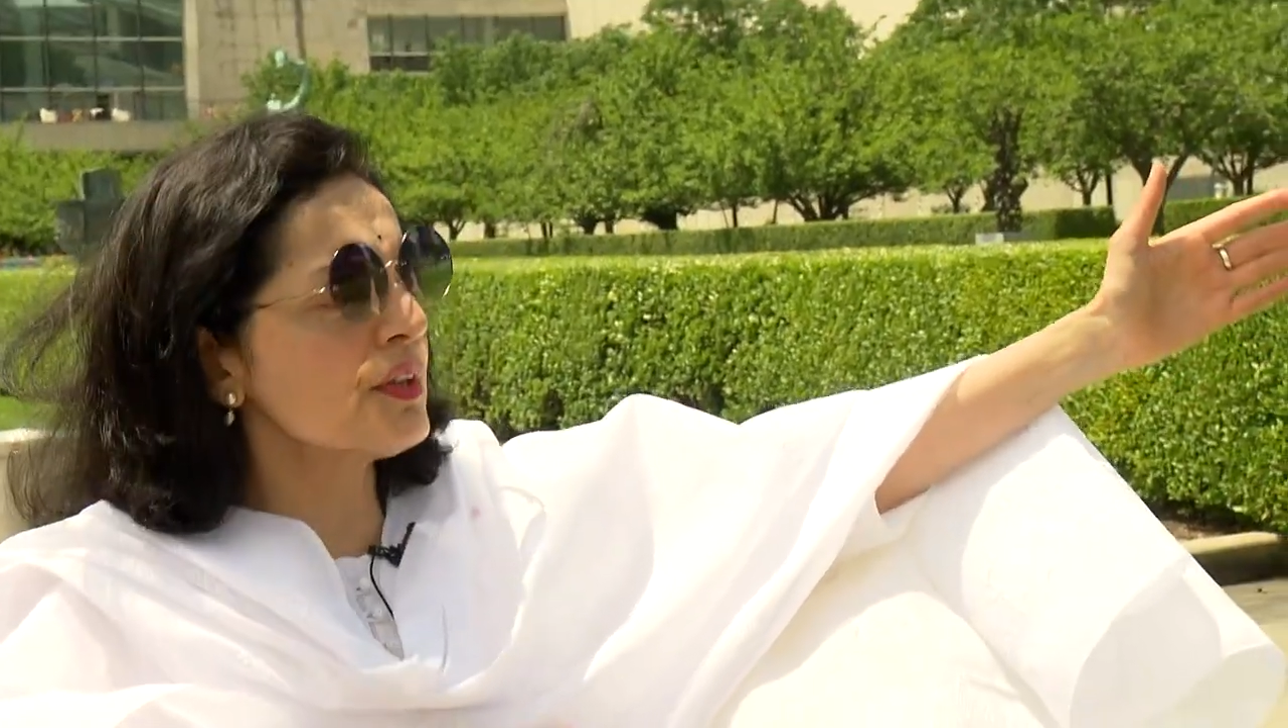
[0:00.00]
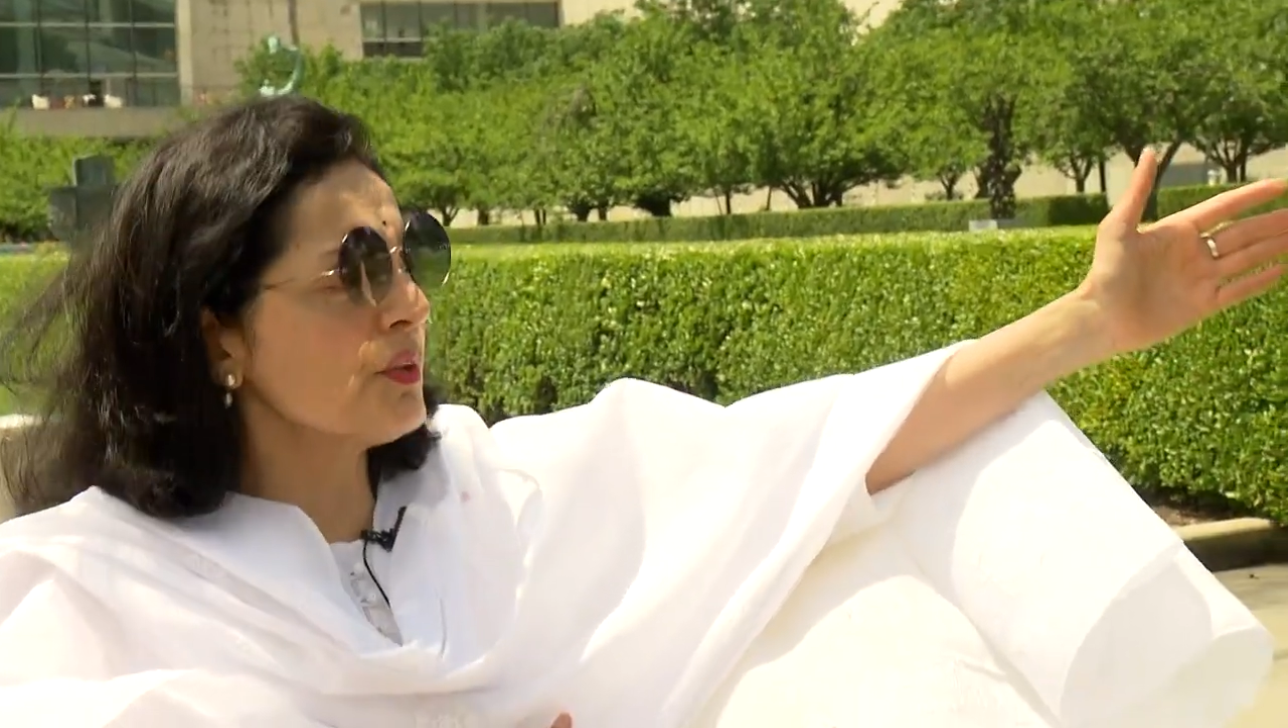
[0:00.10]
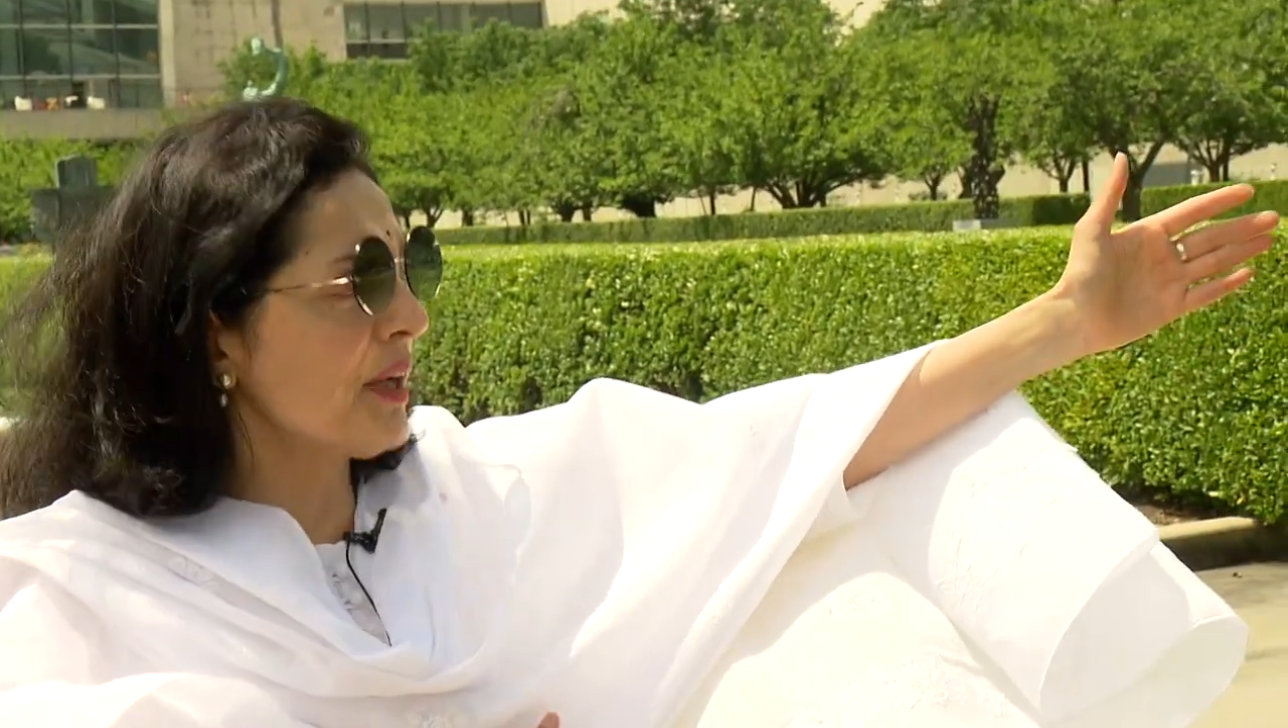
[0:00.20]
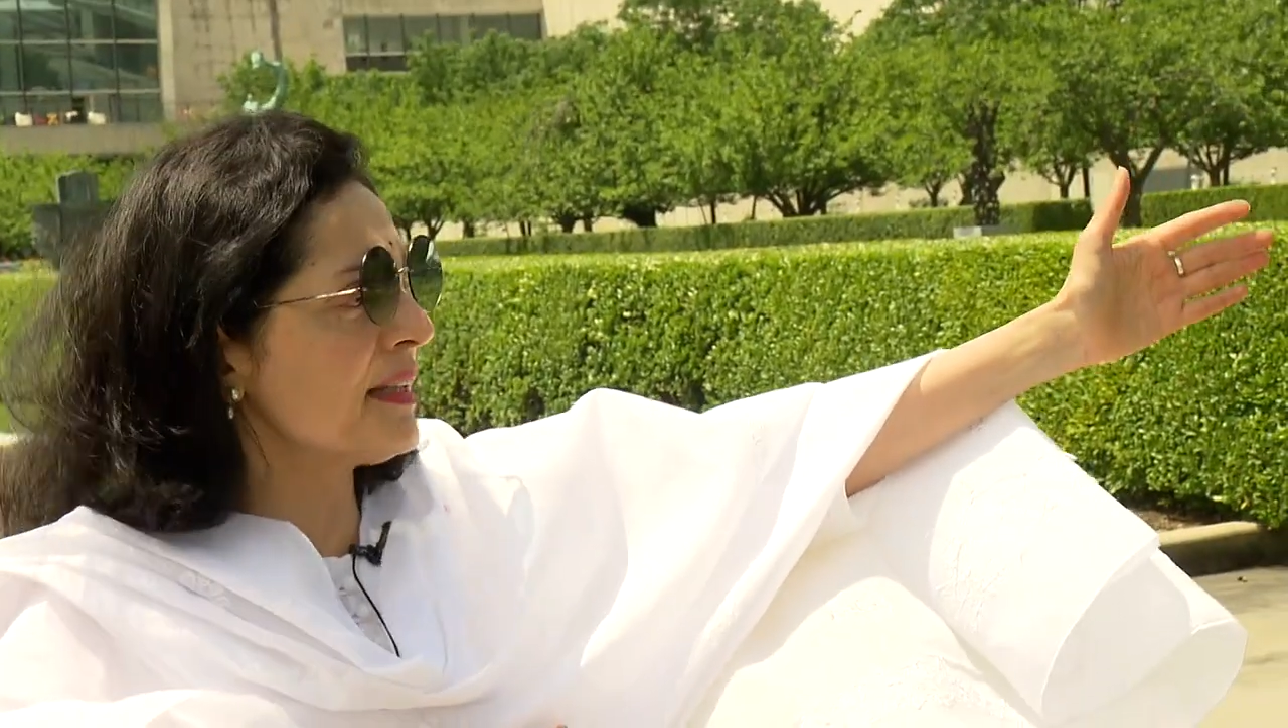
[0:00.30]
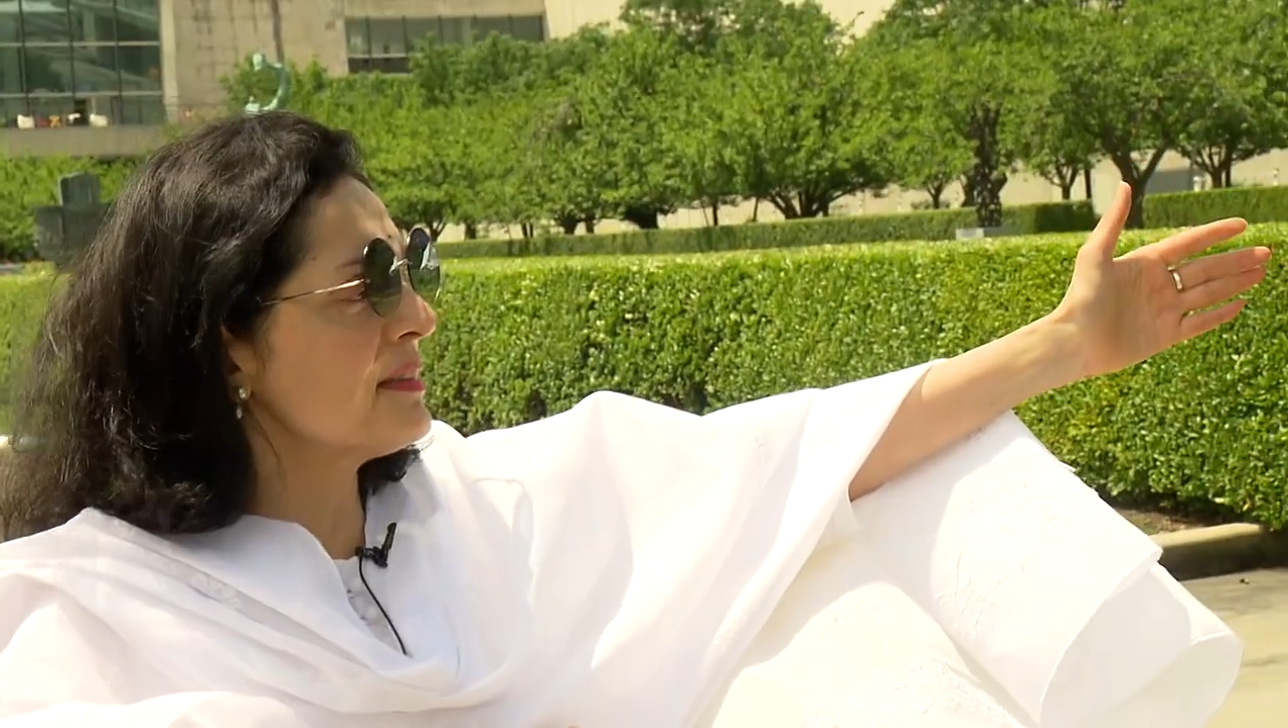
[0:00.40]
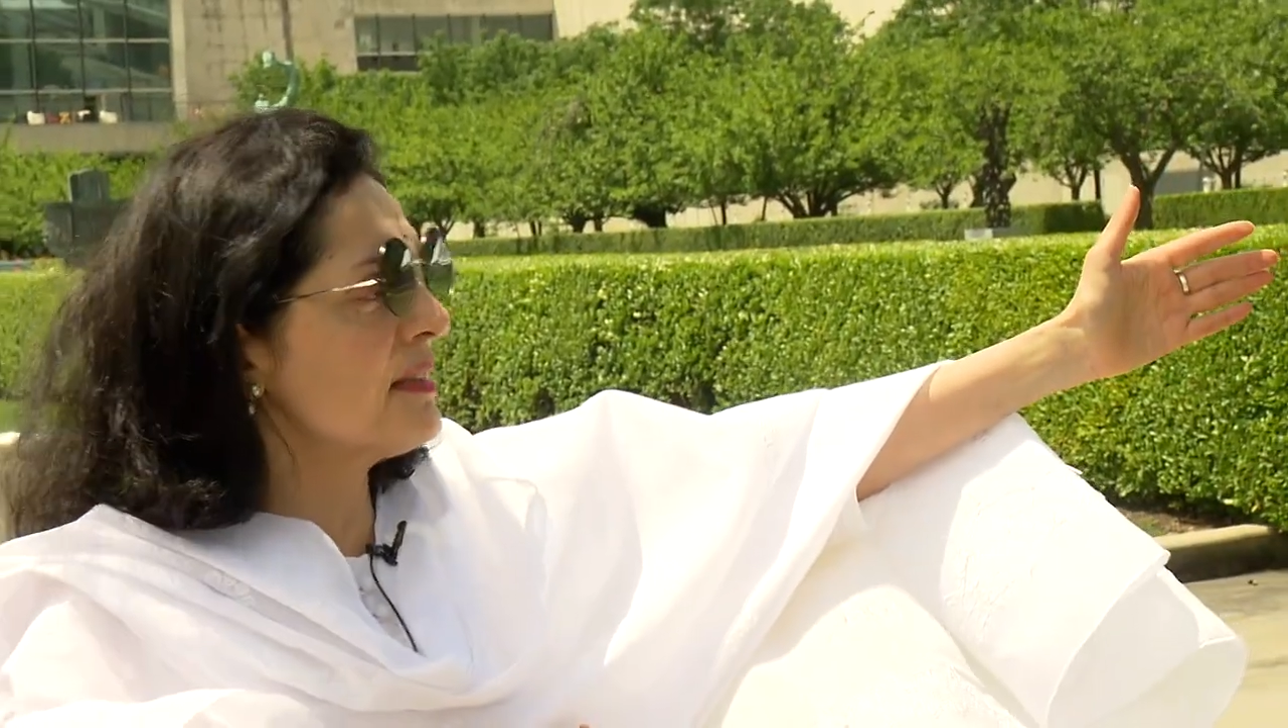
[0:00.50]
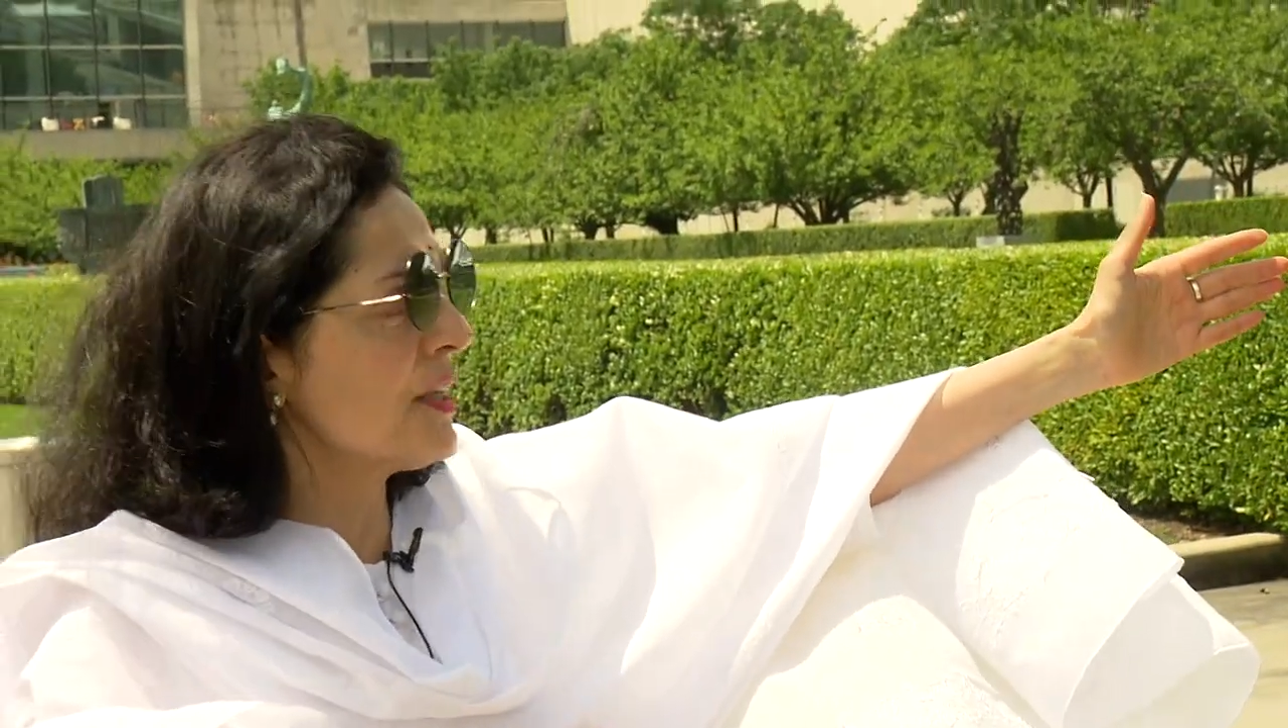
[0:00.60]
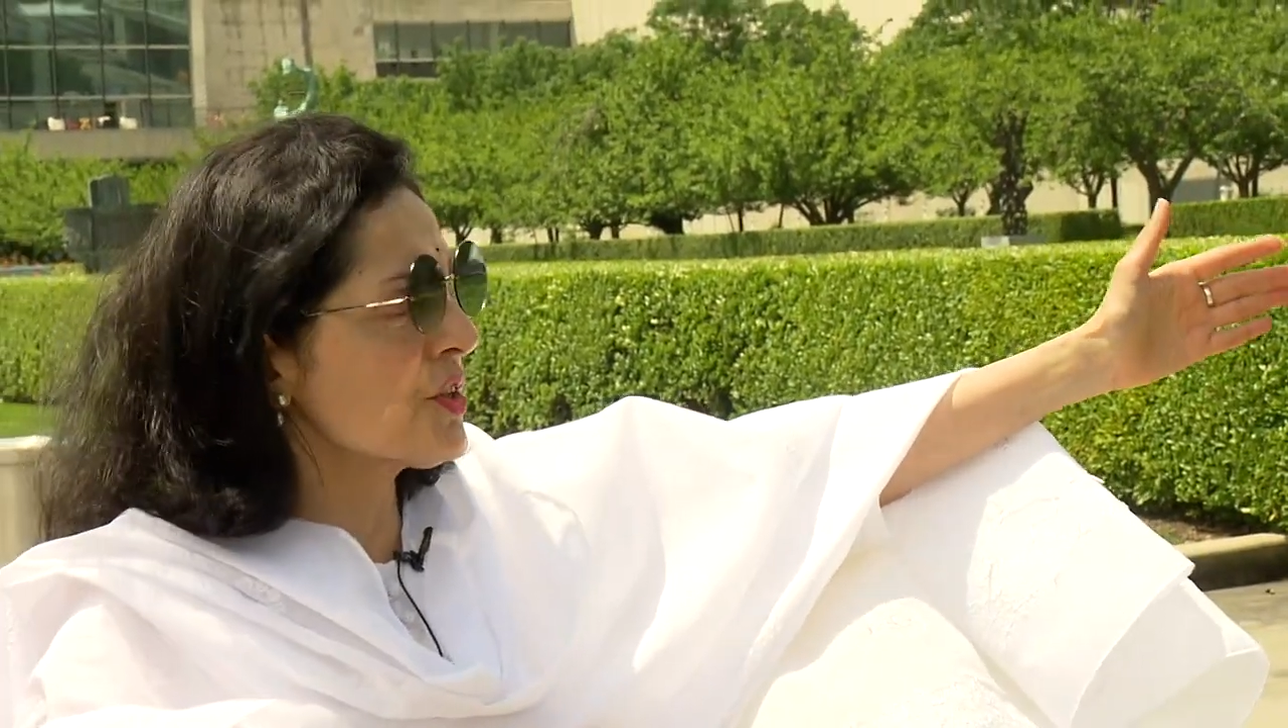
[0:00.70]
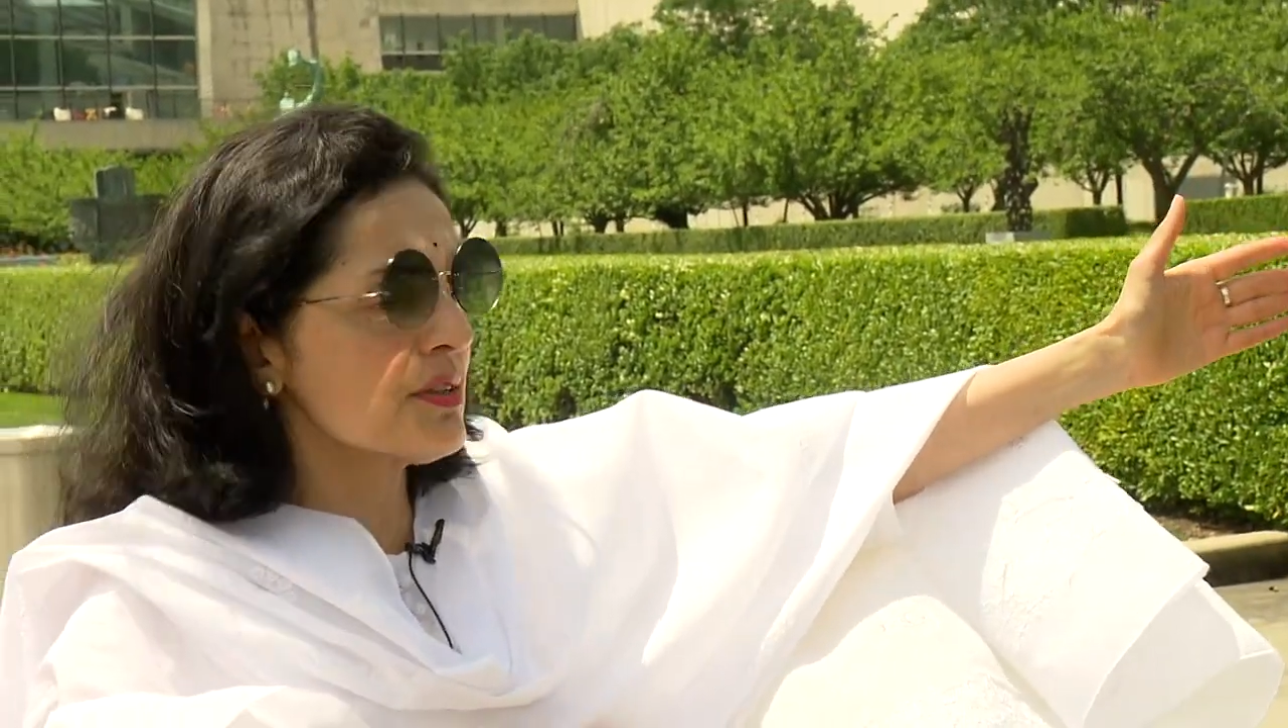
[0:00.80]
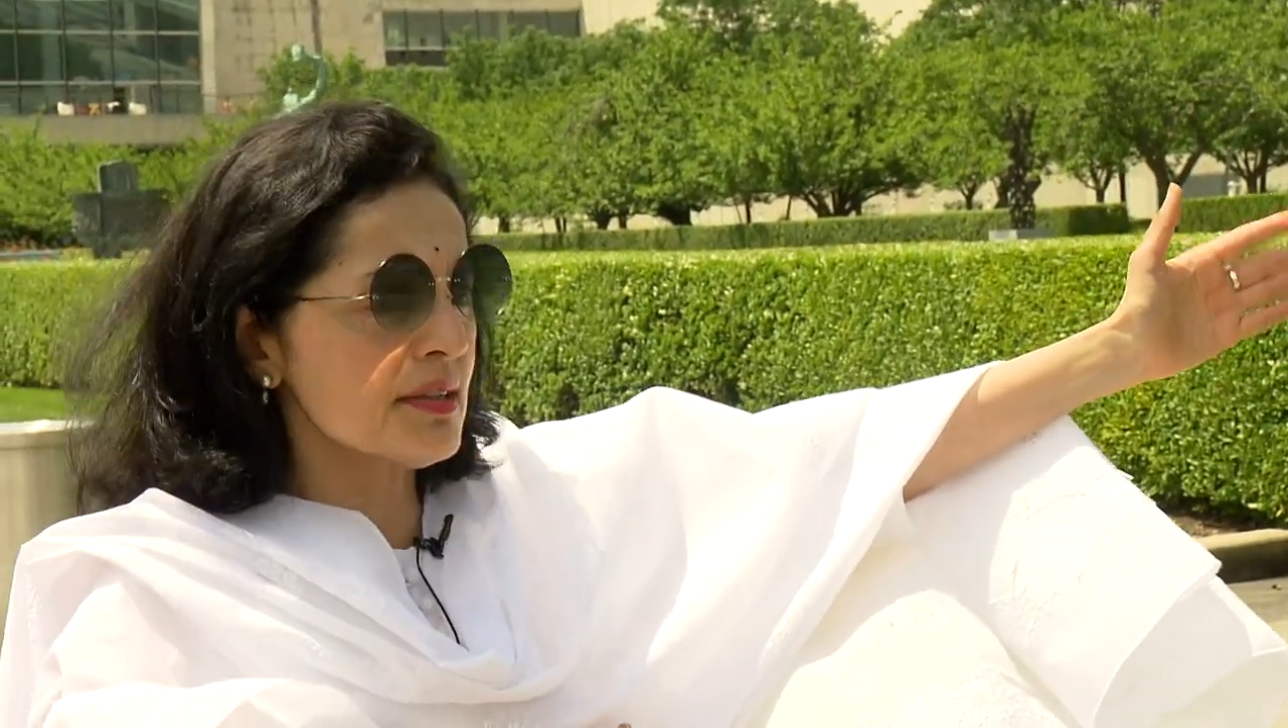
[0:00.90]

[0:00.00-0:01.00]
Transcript: the United Nations